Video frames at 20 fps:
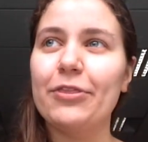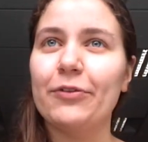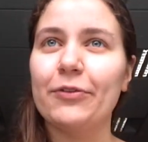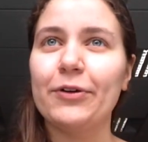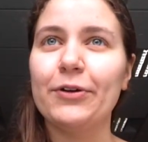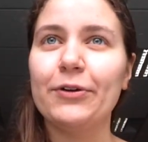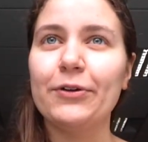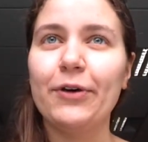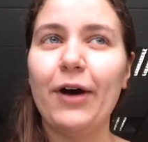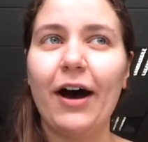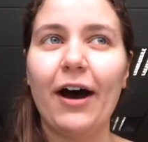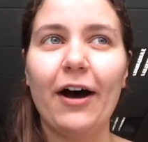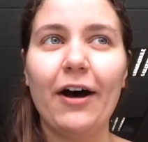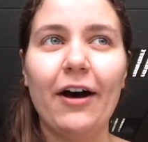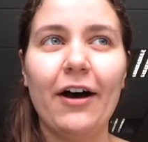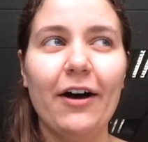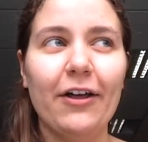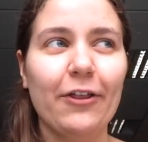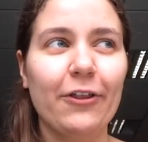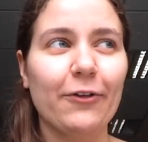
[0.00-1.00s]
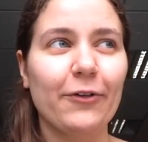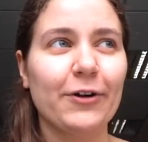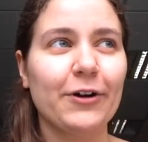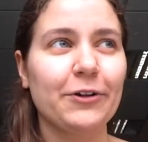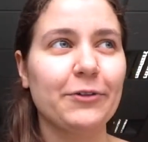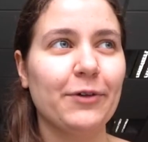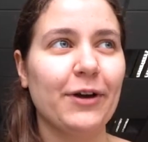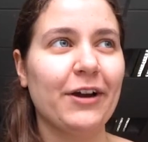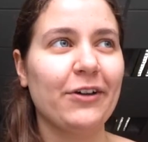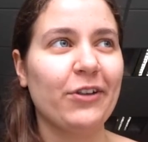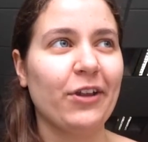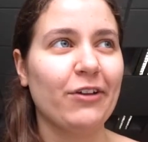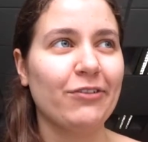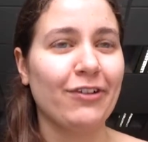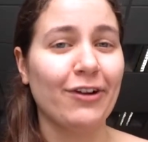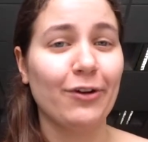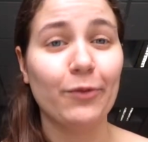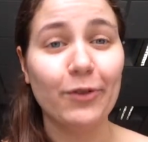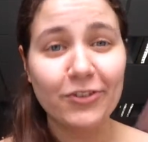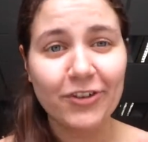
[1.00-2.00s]
through uh, the World Wildlife
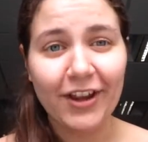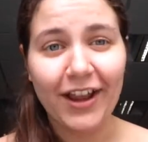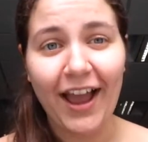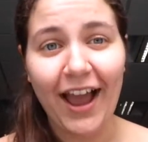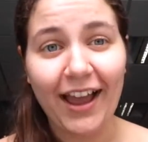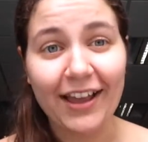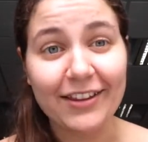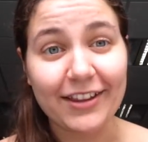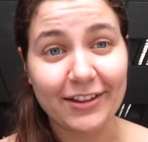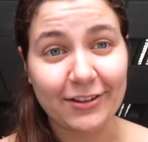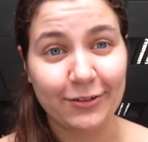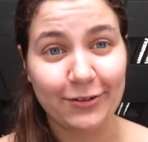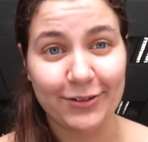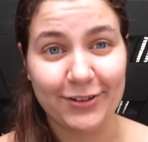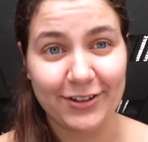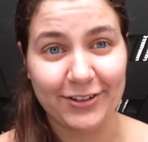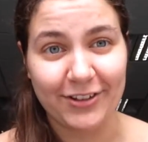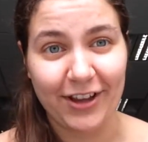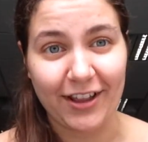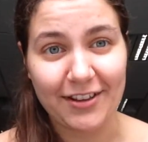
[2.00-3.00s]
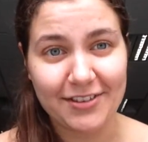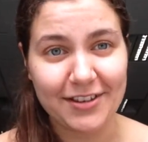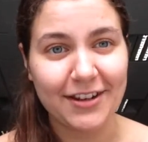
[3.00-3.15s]
Fund, which I highly do suggest.